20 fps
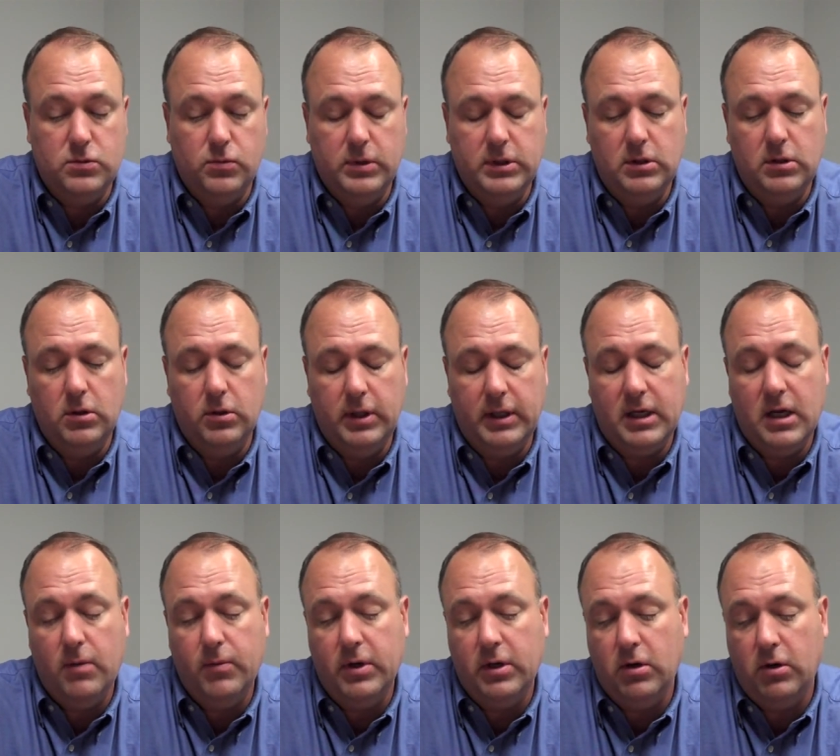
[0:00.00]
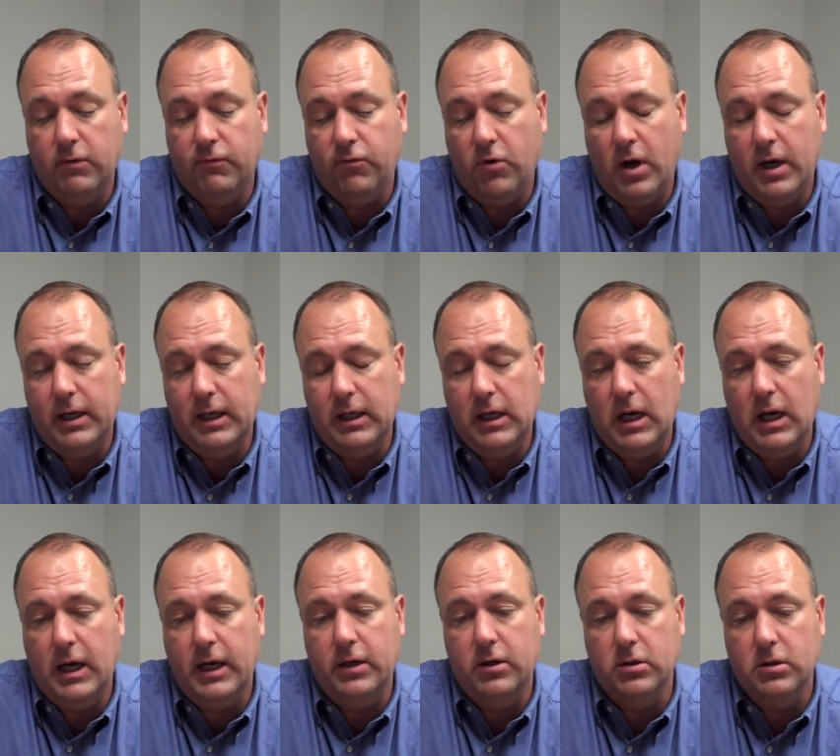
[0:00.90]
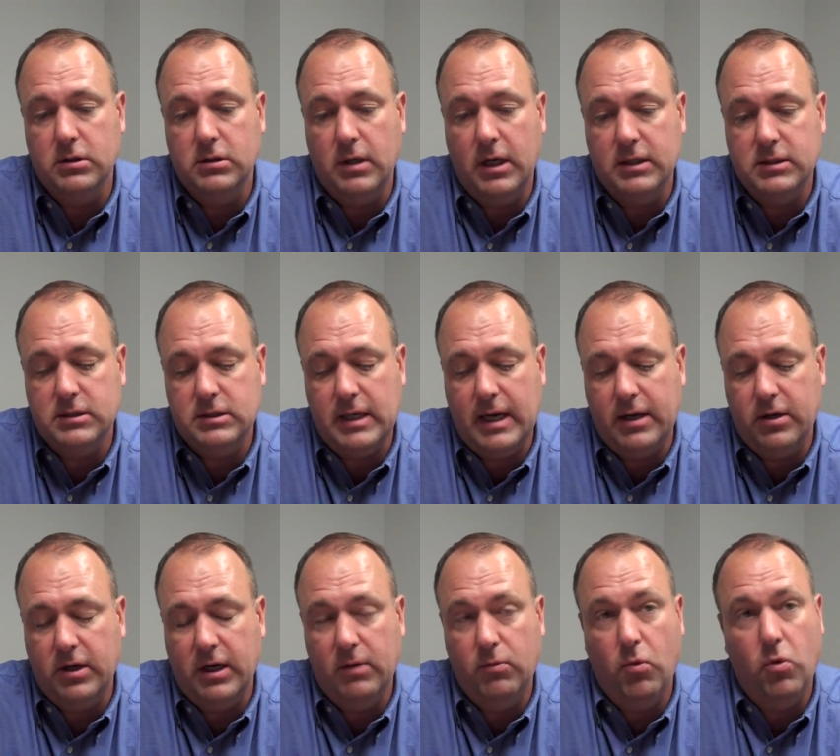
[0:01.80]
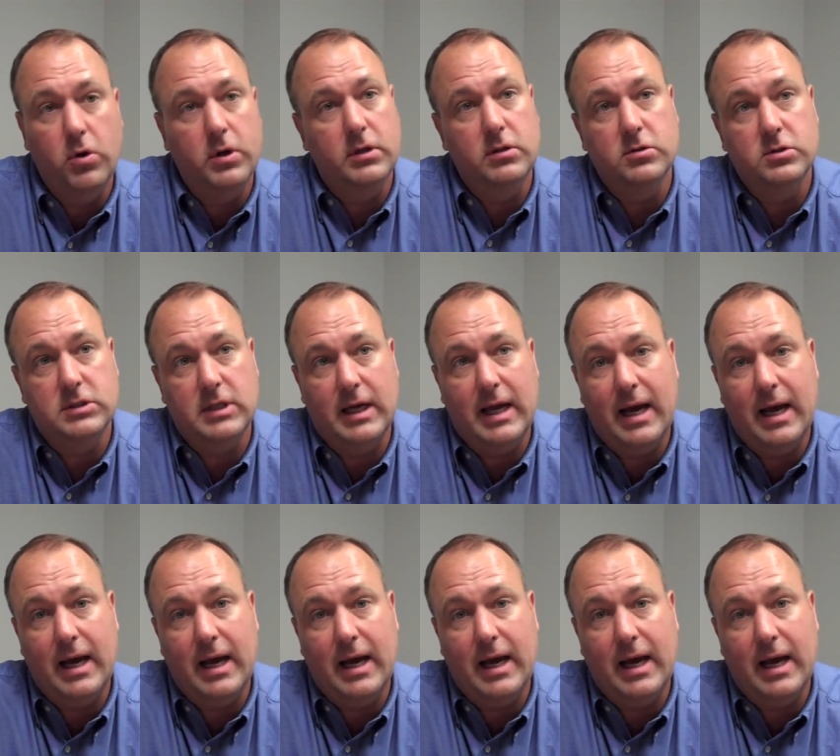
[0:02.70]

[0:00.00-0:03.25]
When you know they come in on a Friday night or a Saturday morning, they'll say,